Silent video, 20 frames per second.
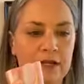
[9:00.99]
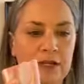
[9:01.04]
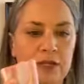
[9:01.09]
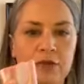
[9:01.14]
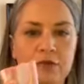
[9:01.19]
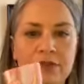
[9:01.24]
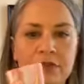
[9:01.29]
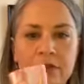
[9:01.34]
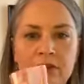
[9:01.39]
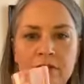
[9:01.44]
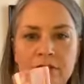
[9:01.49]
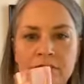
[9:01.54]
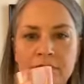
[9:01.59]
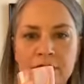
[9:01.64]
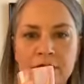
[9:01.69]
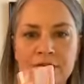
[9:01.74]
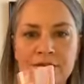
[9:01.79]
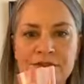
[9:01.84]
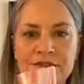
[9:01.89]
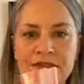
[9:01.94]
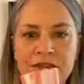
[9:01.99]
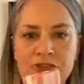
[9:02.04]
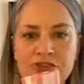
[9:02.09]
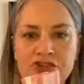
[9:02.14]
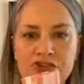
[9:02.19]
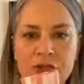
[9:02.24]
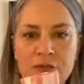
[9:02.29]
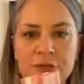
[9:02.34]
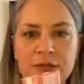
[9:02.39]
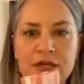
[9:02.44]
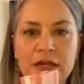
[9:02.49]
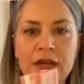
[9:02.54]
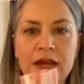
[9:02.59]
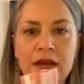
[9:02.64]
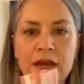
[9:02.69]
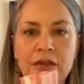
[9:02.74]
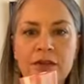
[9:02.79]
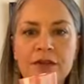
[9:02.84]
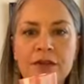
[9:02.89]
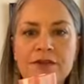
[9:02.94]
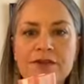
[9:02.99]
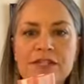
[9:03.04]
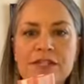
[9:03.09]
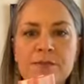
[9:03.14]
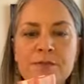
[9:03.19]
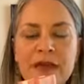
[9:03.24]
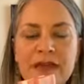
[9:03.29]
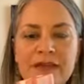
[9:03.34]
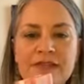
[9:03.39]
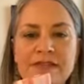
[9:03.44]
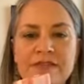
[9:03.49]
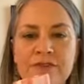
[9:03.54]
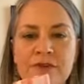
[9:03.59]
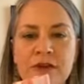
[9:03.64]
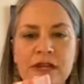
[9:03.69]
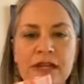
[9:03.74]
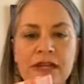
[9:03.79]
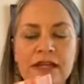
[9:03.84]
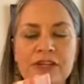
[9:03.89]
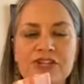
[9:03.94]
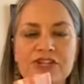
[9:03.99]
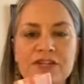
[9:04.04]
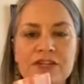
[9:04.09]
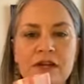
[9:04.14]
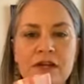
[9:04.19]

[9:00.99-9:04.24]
There should be a little space for each